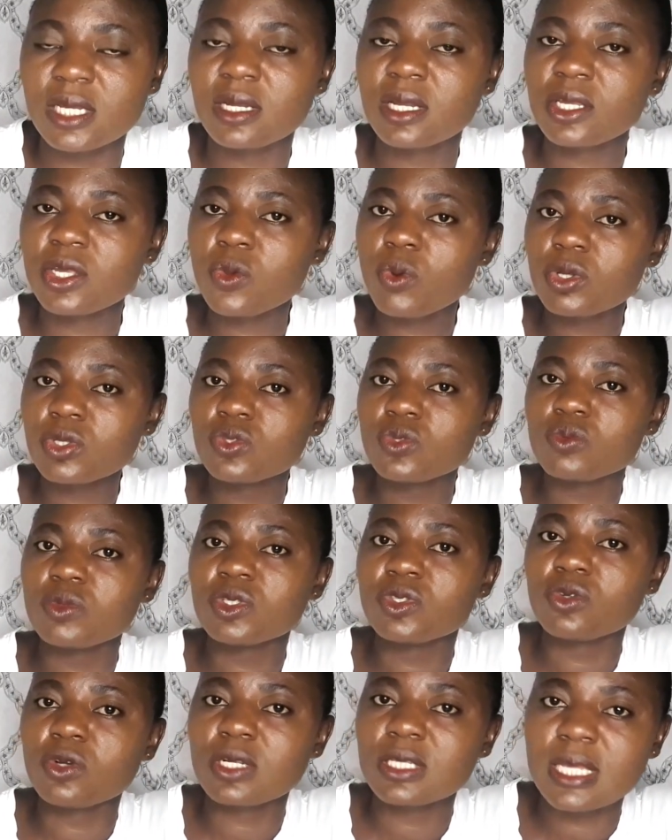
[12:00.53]
and you want to
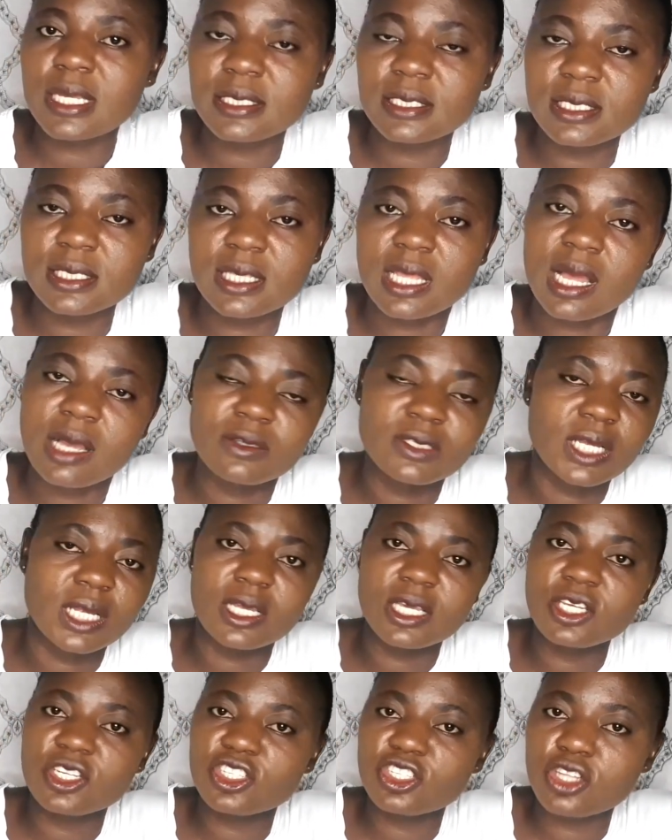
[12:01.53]
withdraw 30,000.
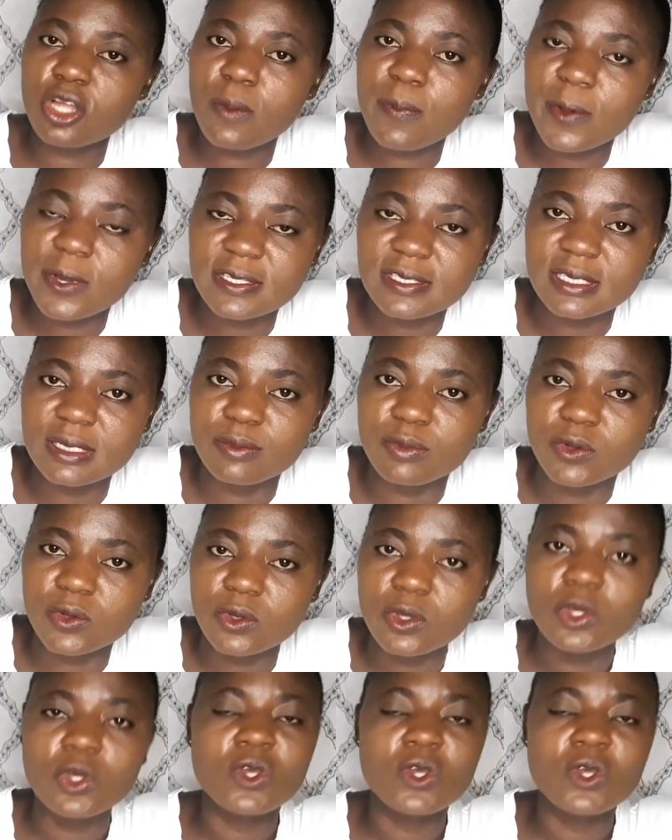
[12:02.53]
It's not possible.